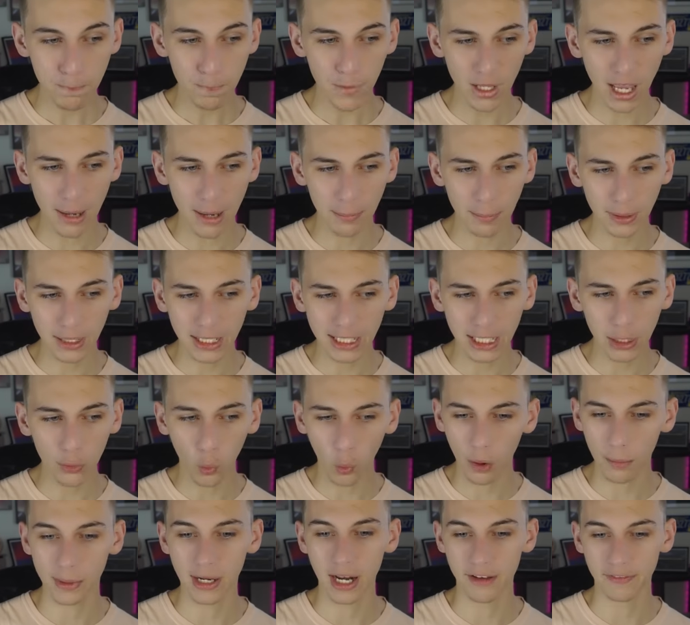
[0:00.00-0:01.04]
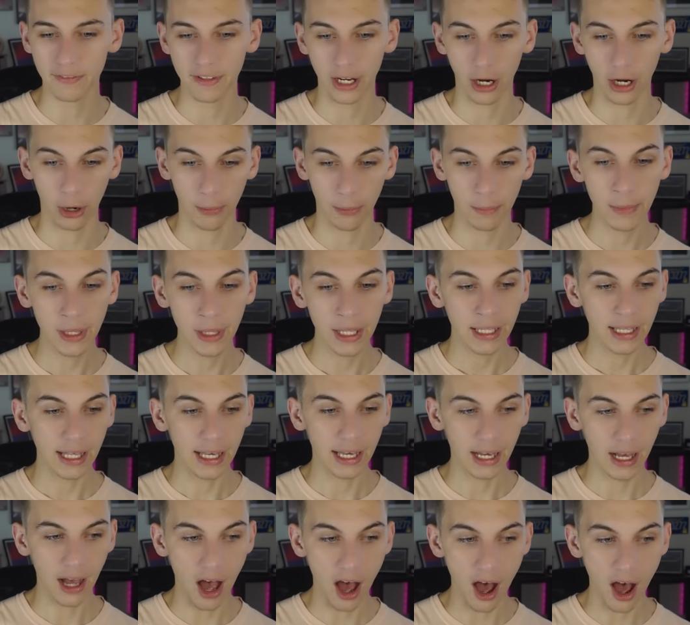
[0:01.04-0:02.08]
plenty warm enough here
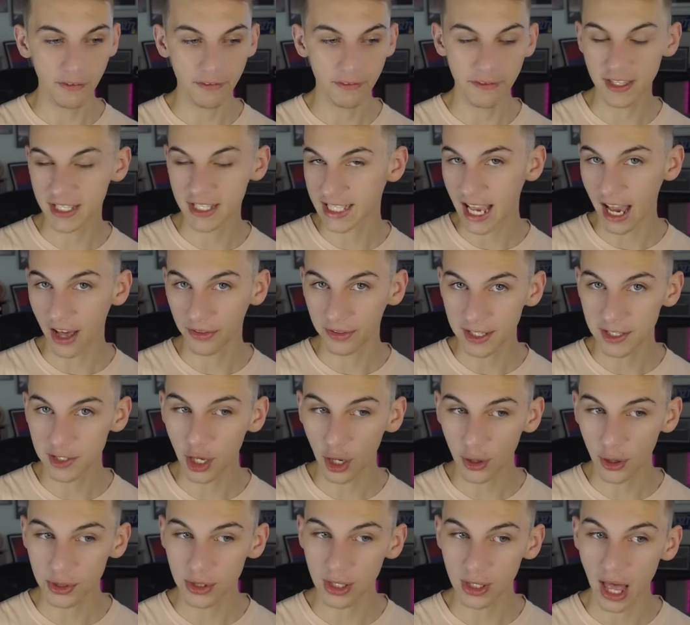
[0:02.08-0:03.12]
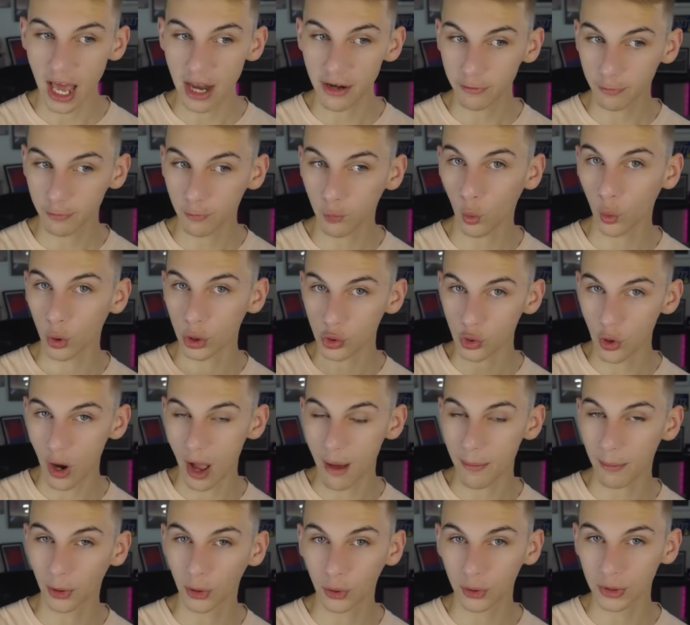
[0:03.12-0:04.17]
off the southeast coastline for
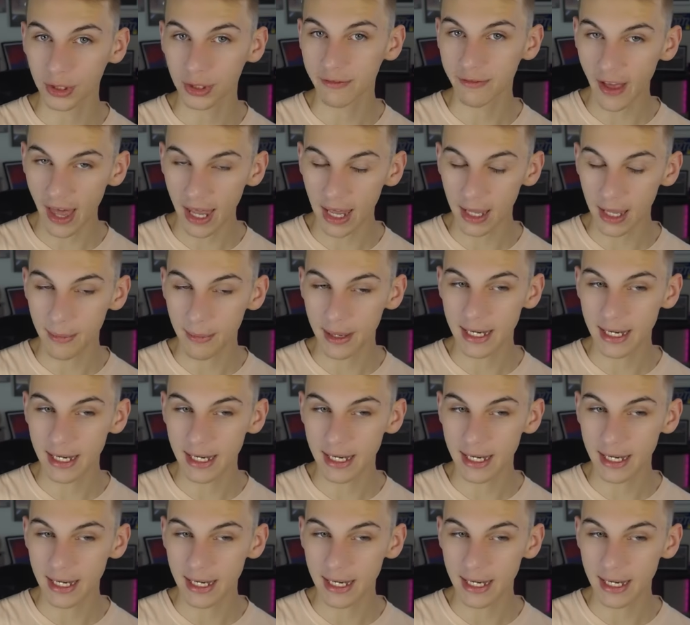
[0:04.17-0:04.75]
tropical development.